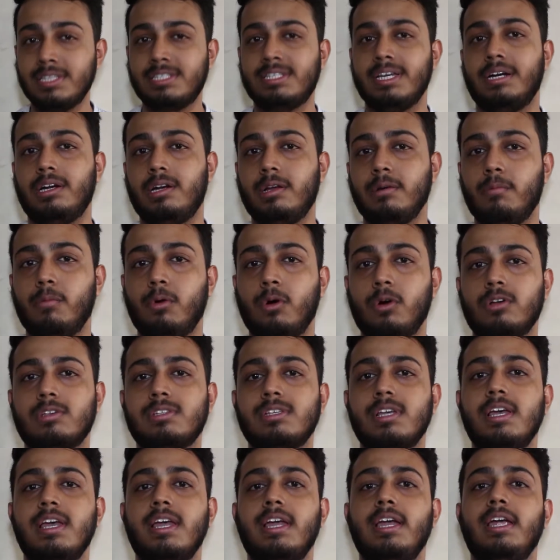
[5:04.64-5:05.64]
set-top
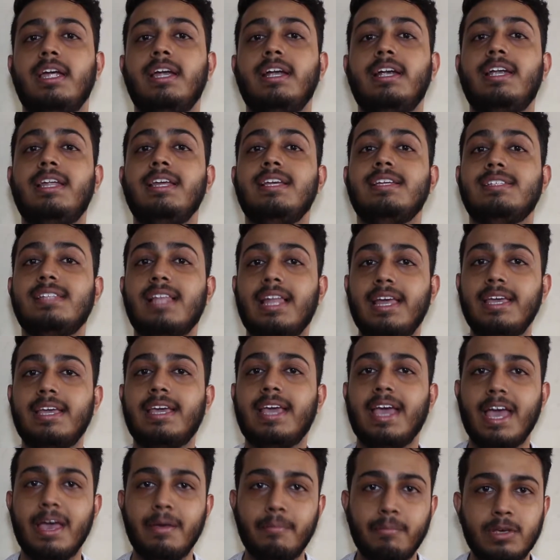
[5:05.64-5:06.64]
box. It is
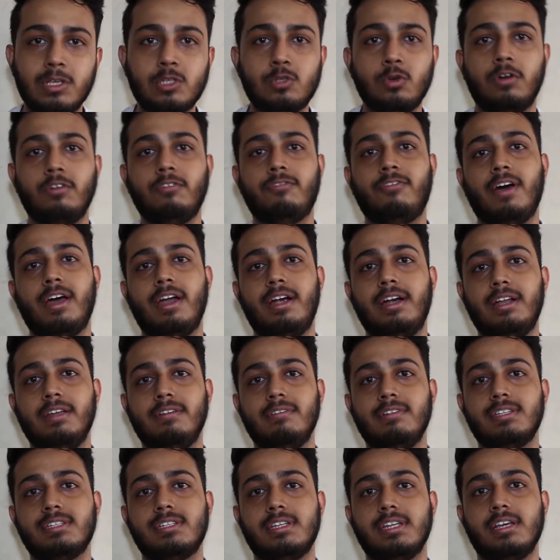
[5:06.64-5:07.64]
like Amazon Fire
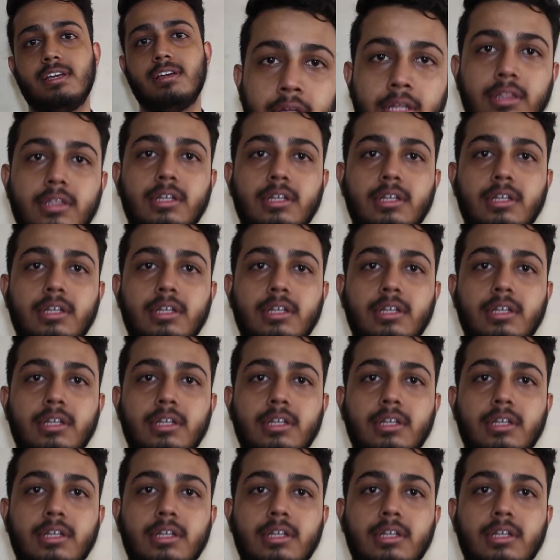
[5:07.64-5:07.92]
TV stick.